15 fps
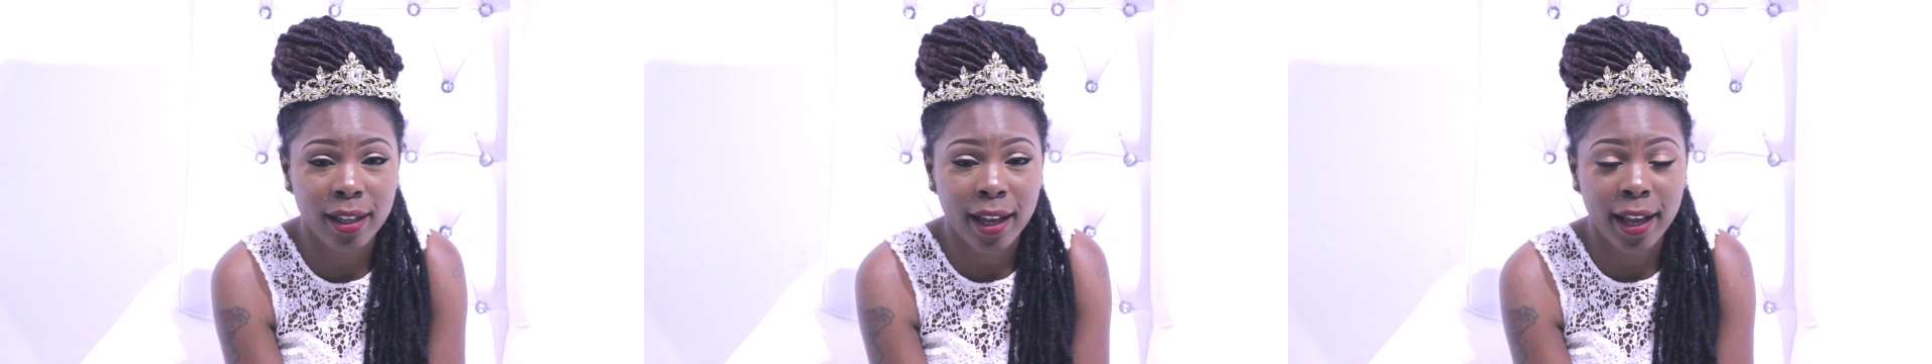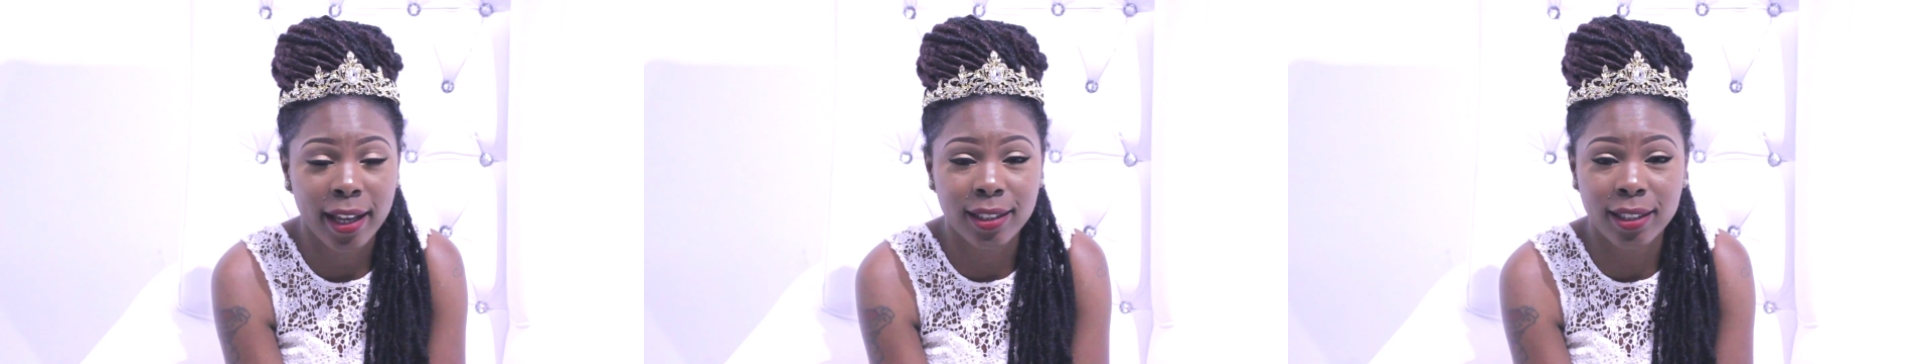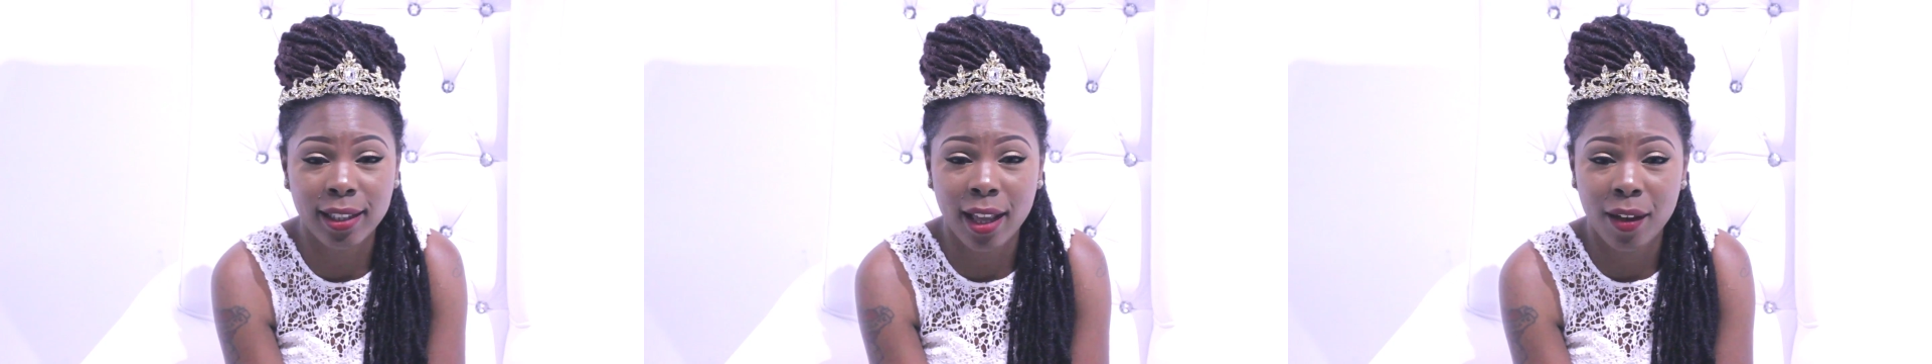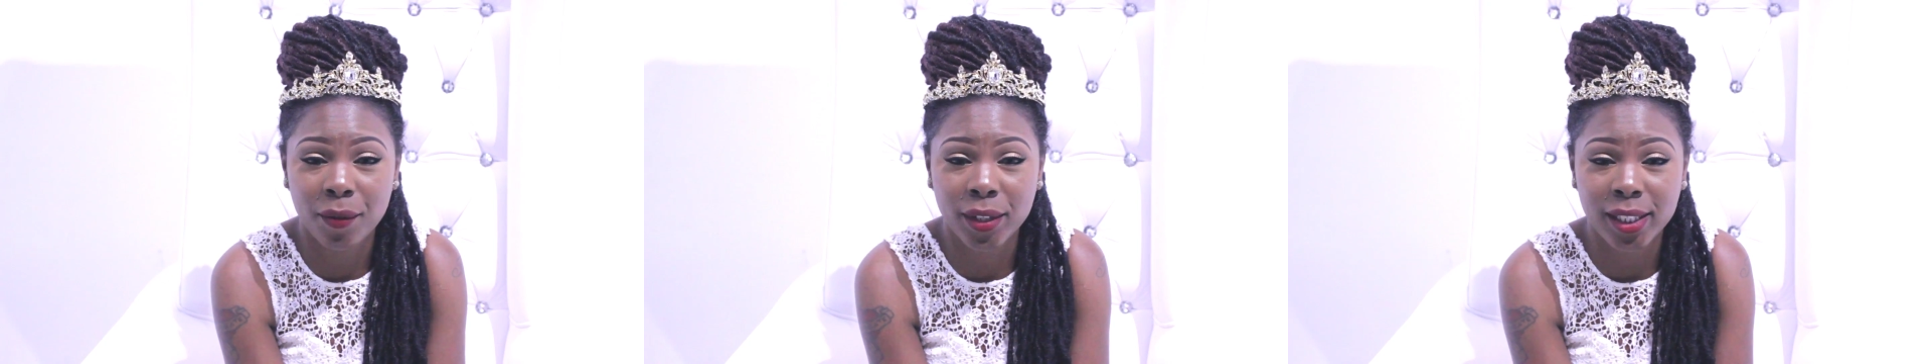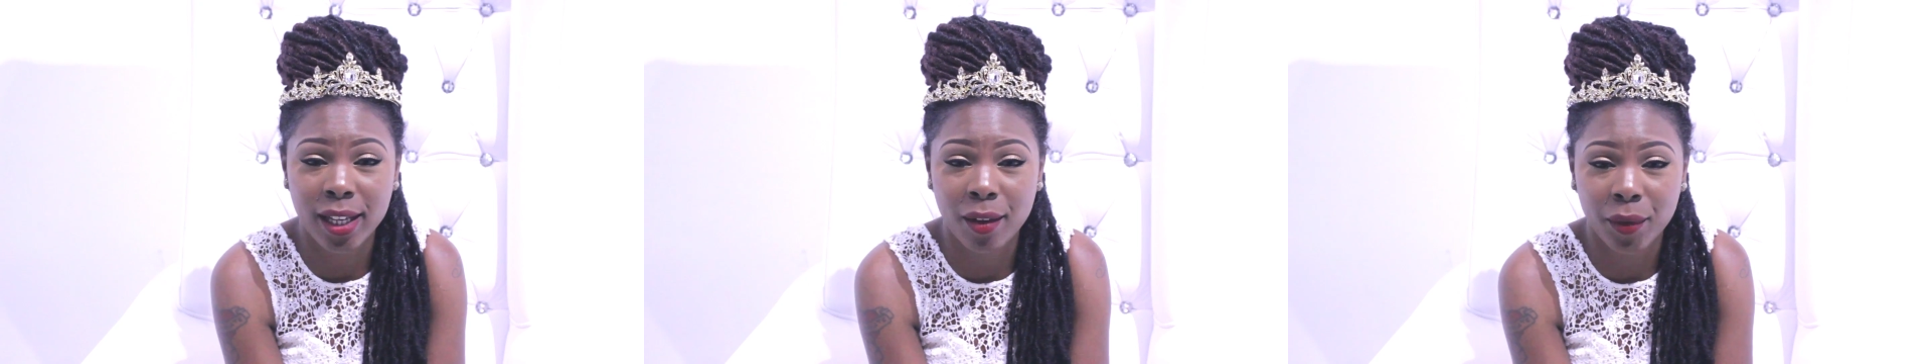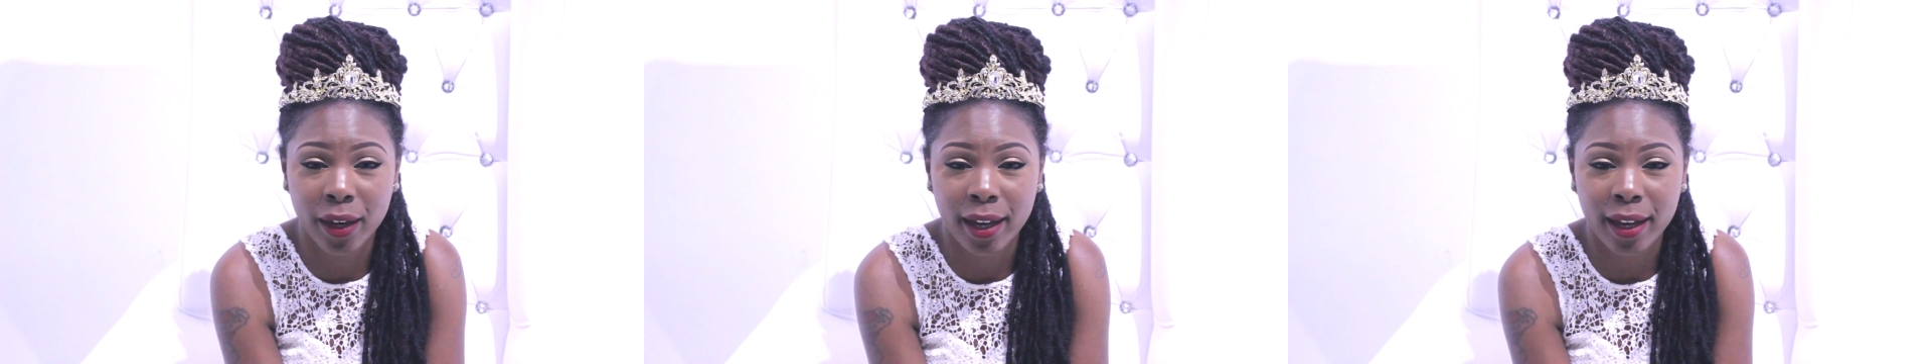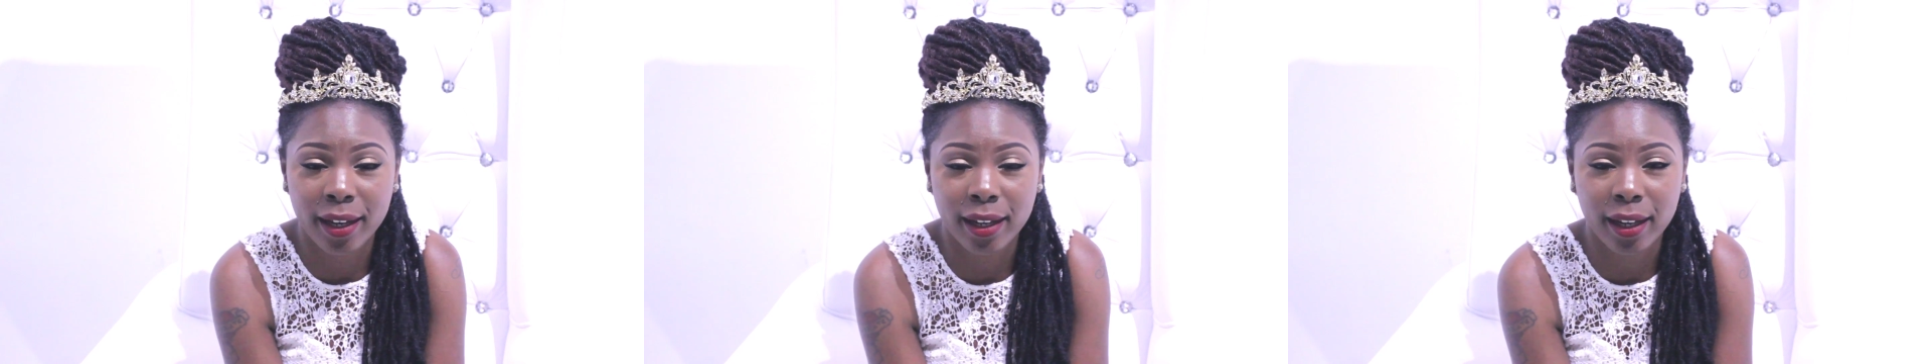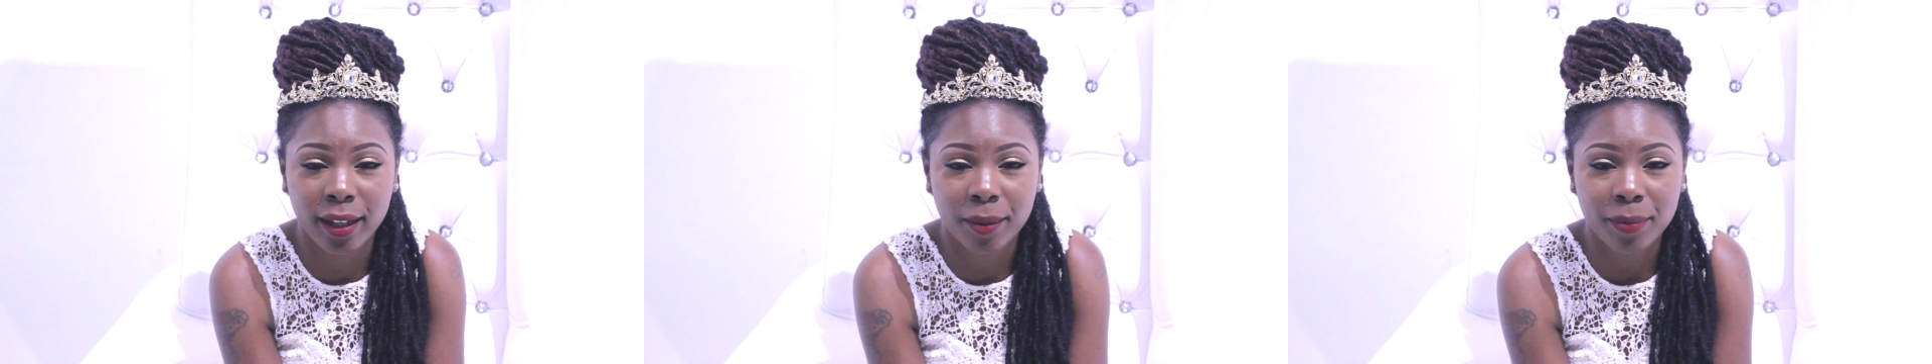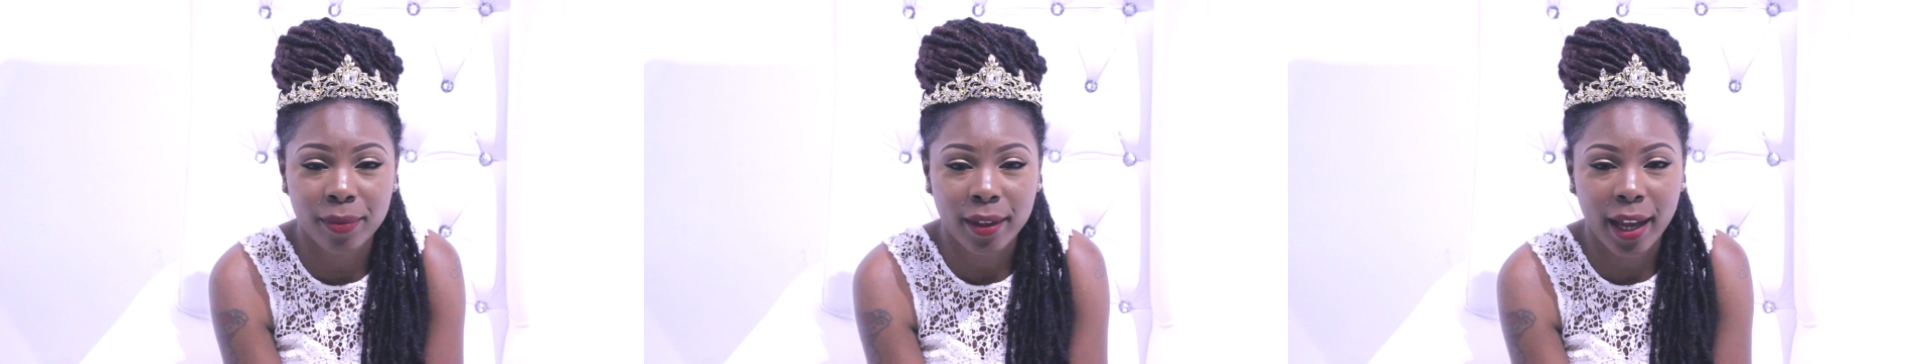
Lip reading: His love is never ending,